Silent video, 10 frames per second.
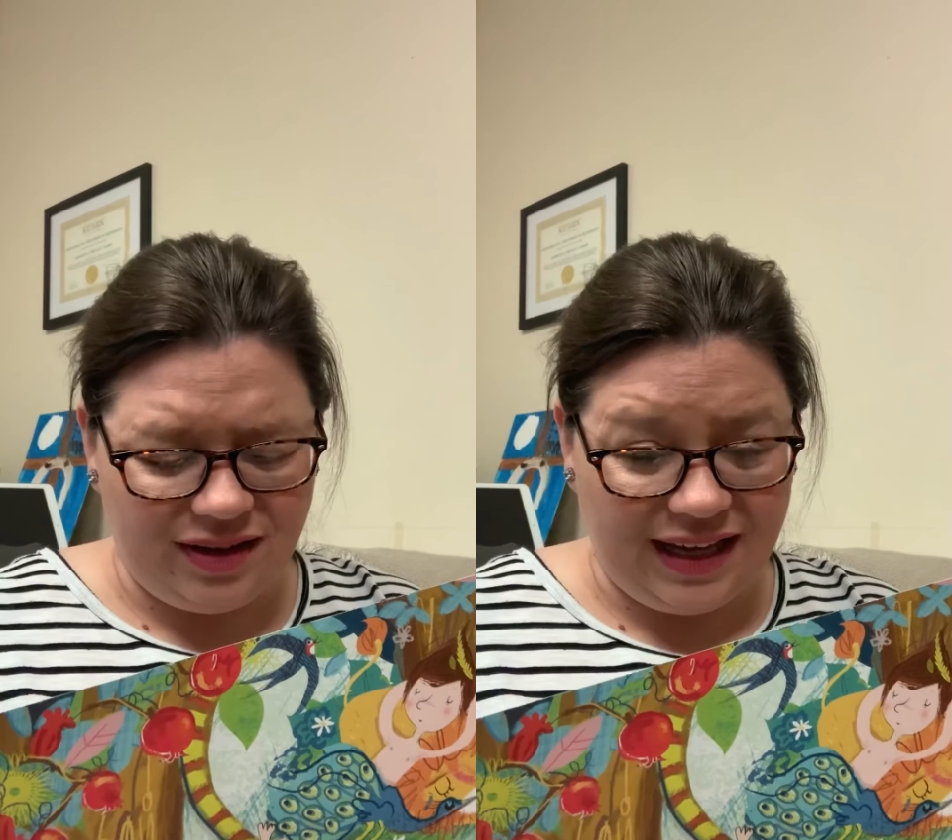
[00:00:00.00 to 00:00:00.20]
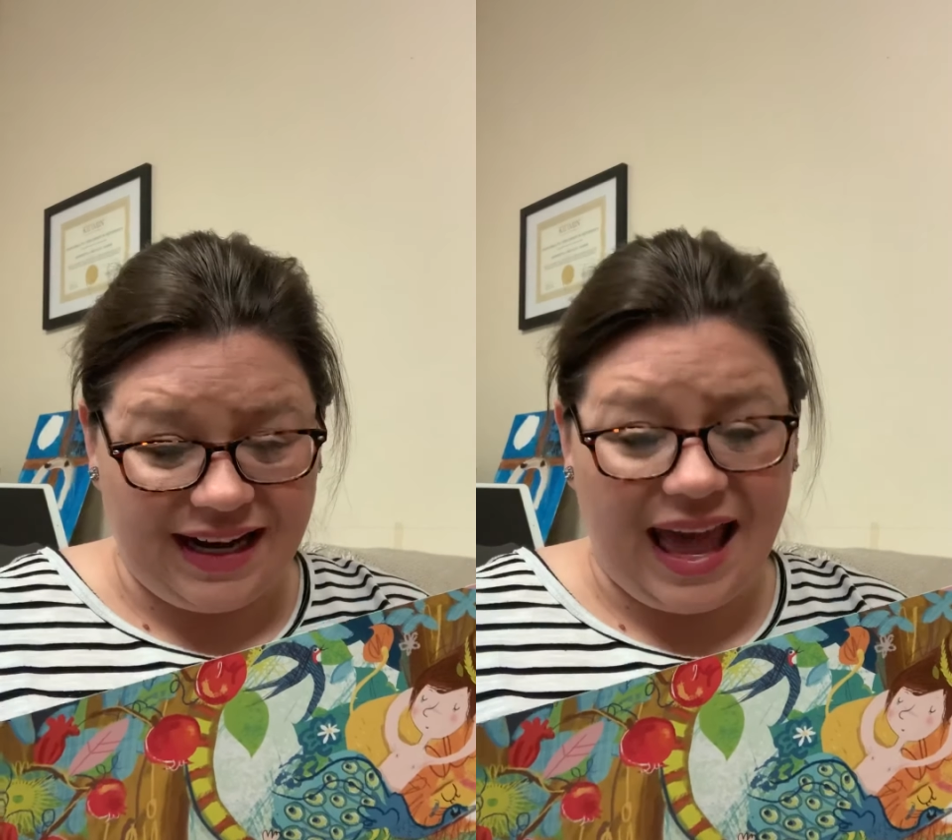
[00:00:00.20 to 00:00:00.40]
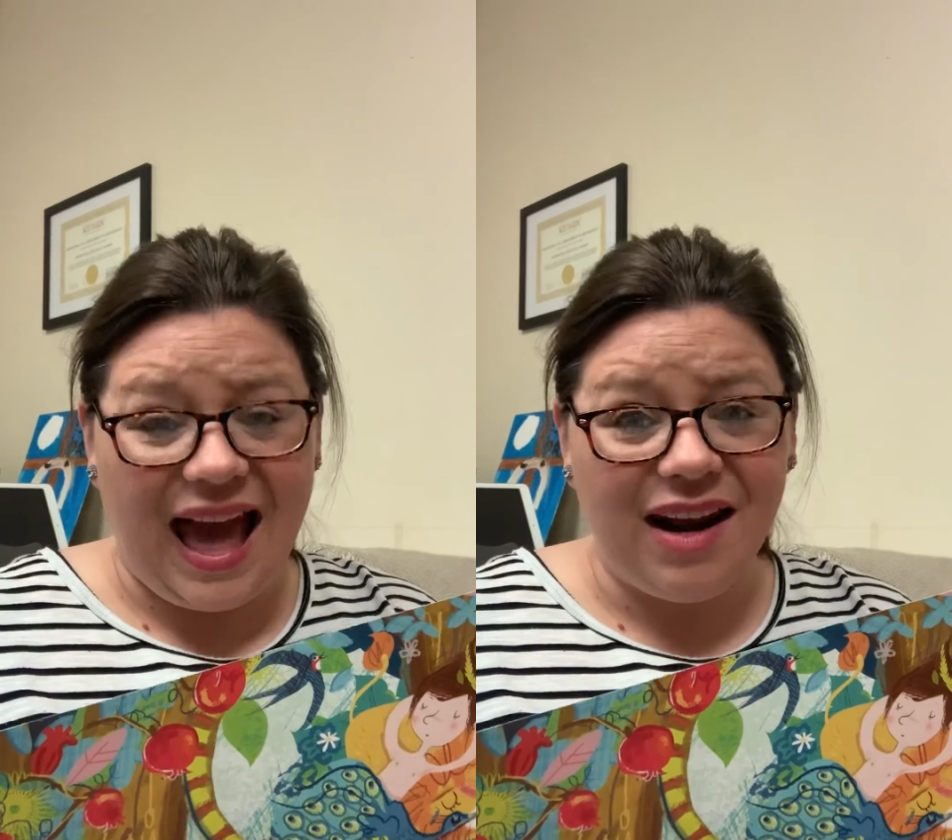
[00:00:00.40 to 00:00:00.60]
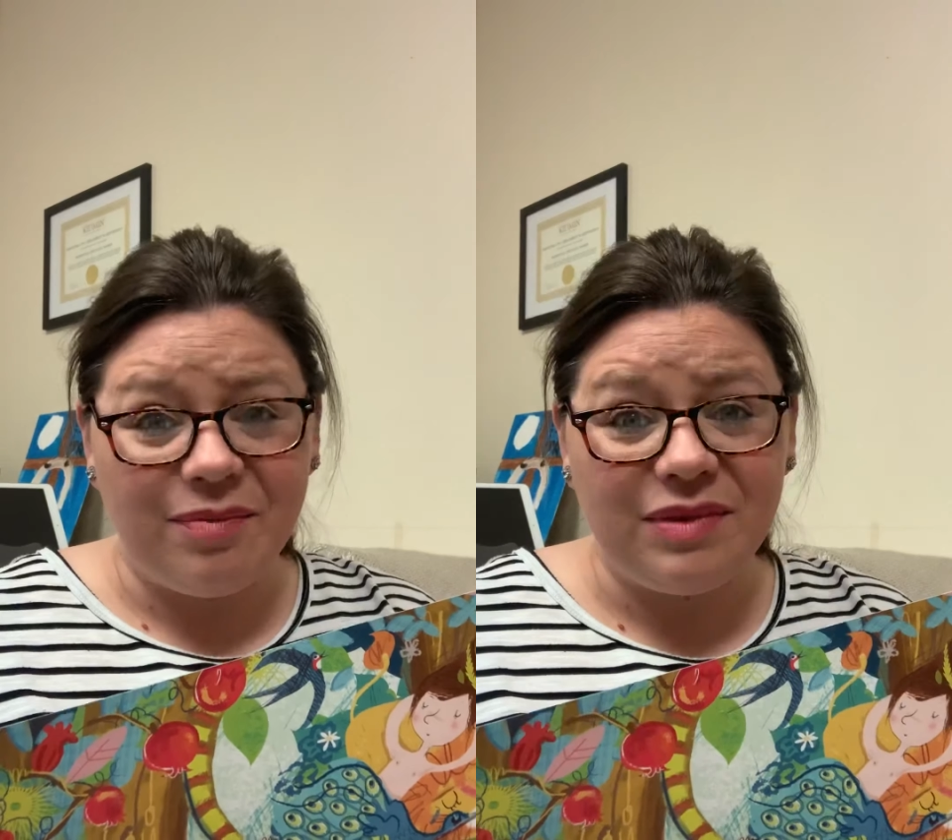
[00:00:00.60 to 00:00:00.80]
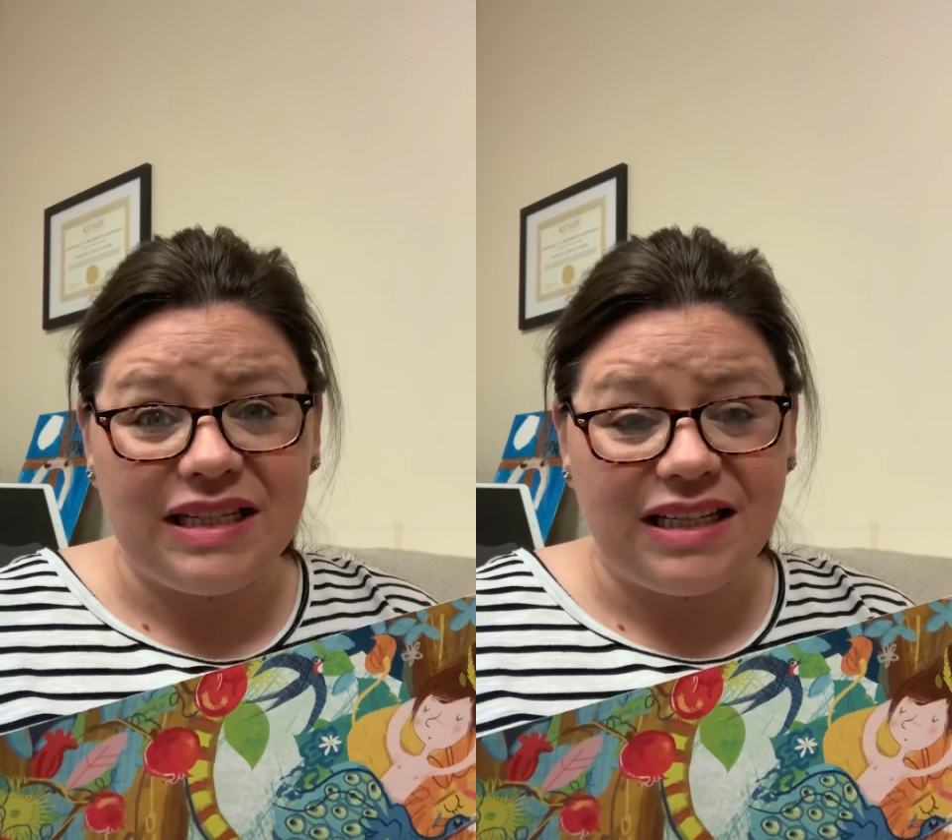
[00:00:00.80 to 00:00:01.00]
And
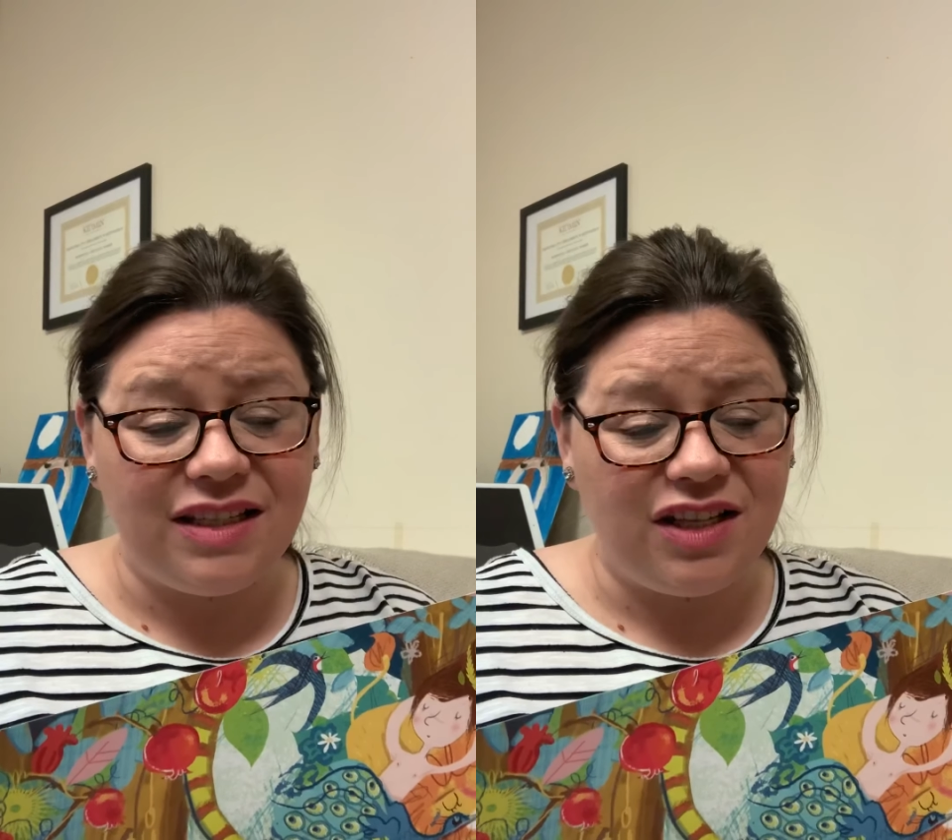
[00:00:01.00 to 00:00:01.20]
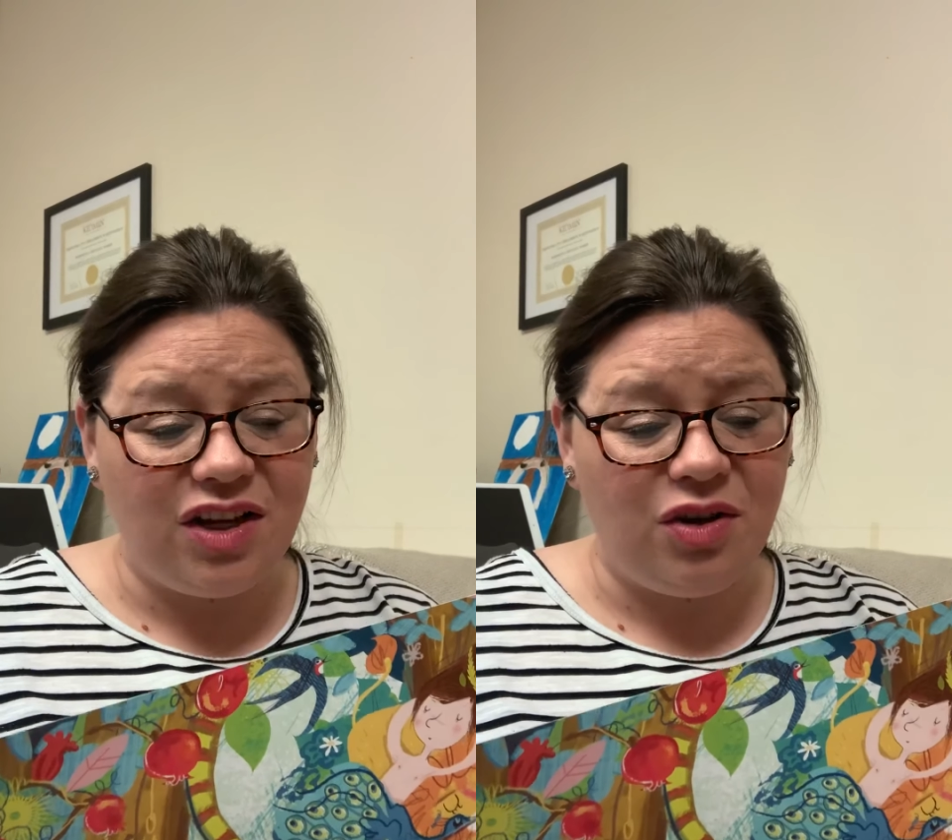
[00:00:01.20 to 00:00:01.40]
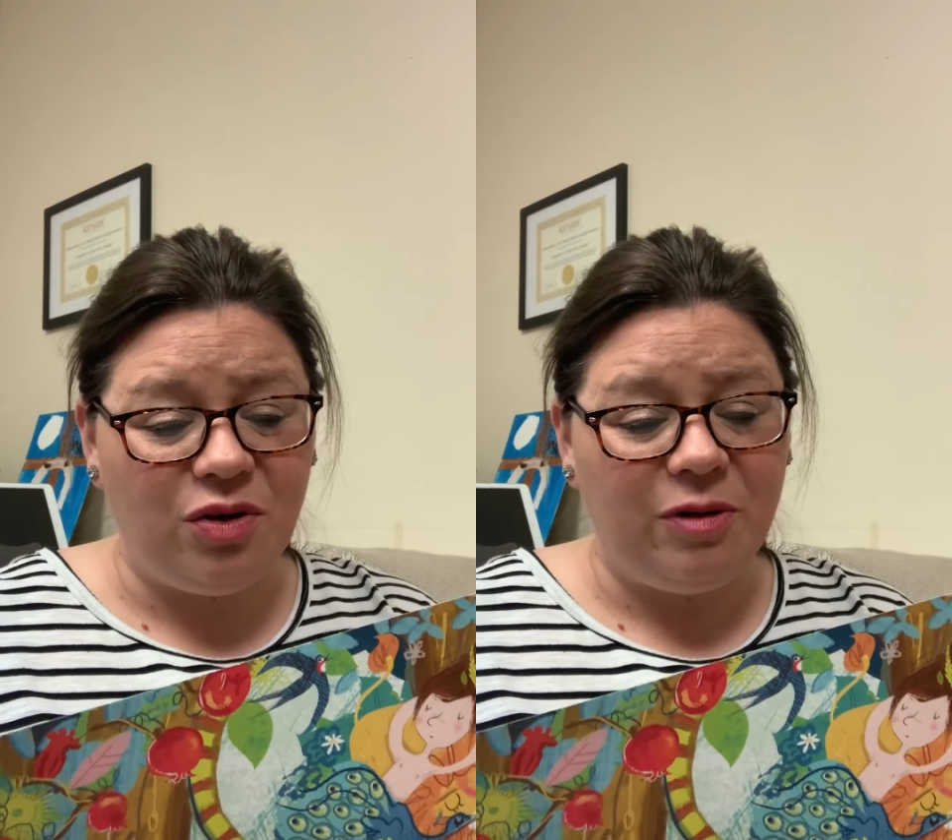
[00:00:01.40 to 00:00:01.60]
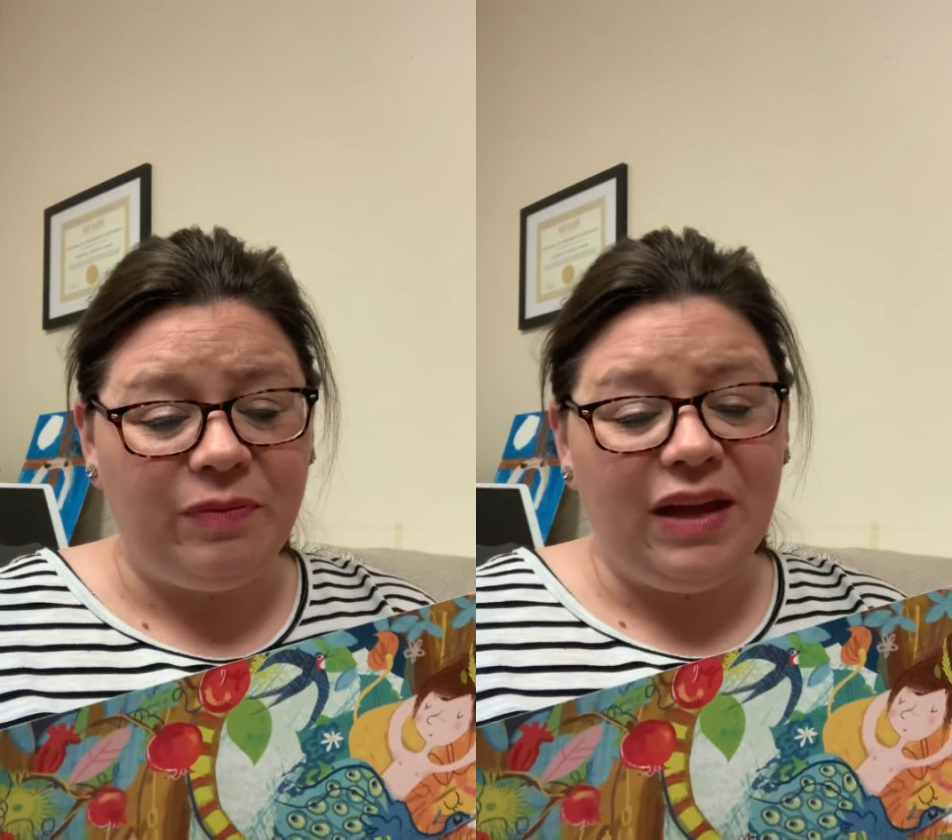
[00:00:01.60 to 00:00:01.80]
Adam did too.